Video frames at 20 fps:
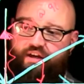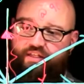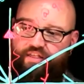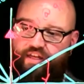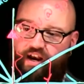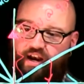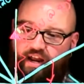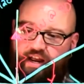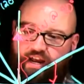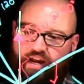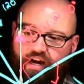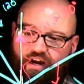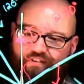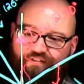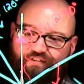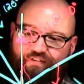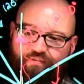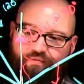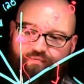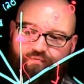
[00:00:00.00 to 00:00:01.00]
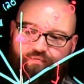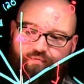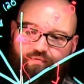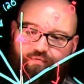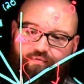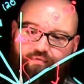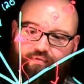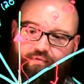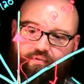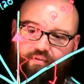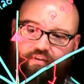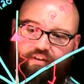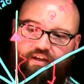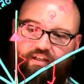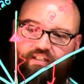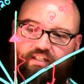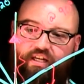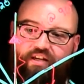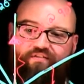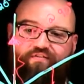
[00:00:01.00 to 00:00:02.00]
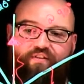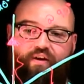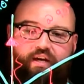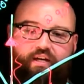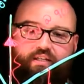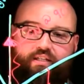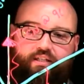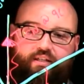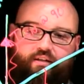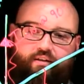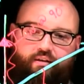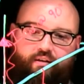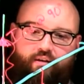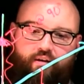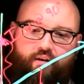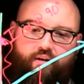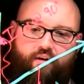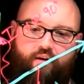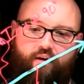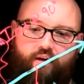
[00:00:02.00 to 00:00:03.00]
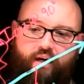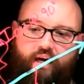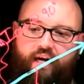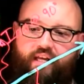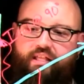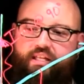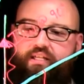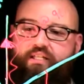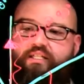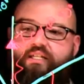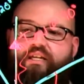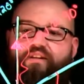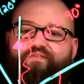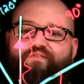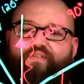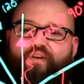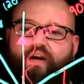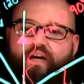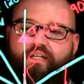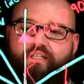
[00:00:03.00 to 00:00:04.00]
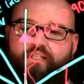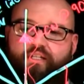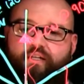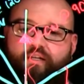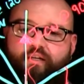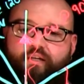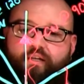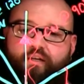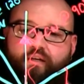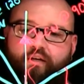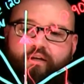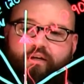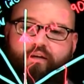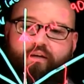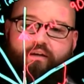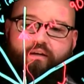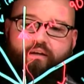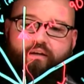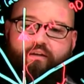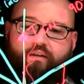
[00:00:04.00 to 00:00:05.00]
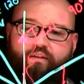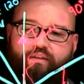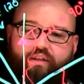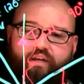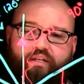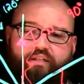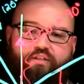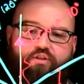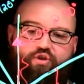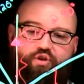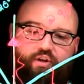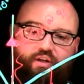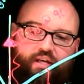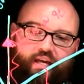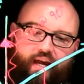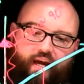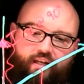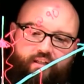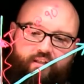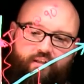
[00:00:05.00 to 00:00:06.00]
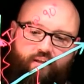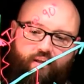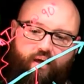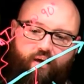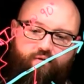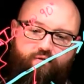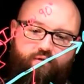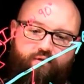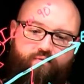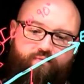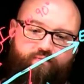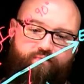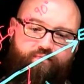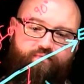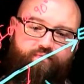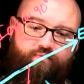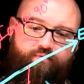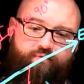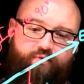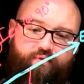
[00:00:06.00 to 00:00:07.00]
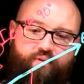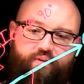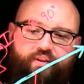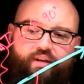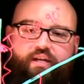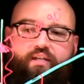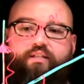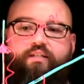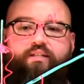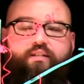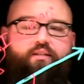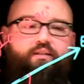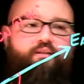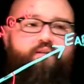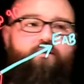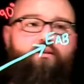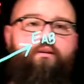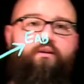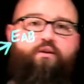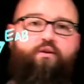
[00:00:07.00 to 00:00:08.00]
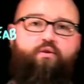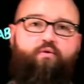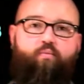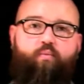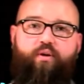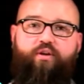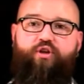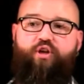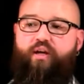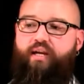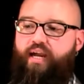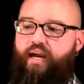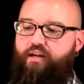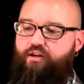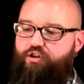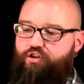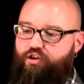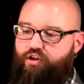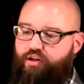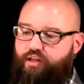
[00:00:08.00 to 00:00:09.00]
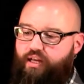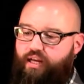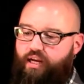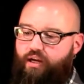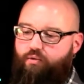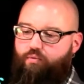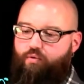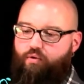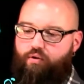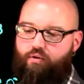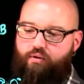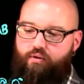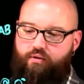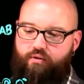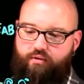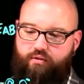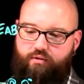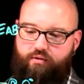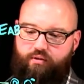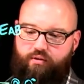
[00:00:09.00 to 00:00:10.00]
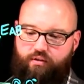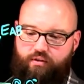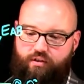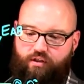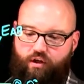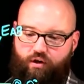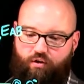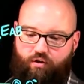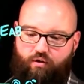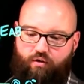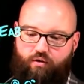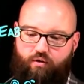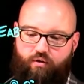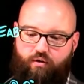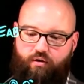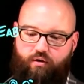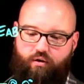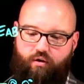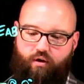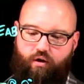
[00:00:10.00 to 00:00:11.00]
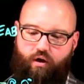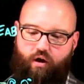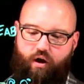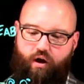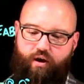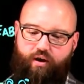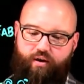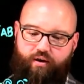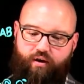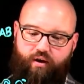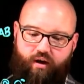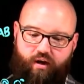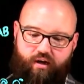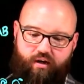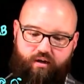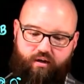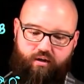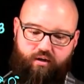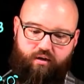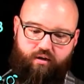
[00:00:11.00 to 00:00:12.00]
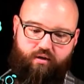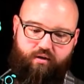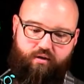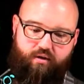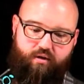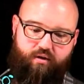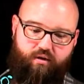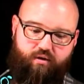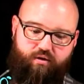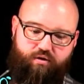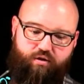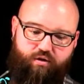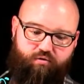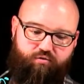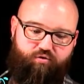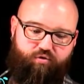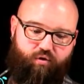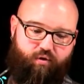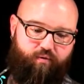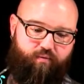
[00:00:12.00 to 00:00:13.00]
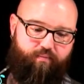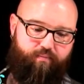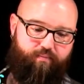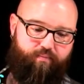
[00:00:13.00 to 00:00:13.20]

Then I have this in-phase and this in-phase. This should cancel out this, which again should equal zero on neutral.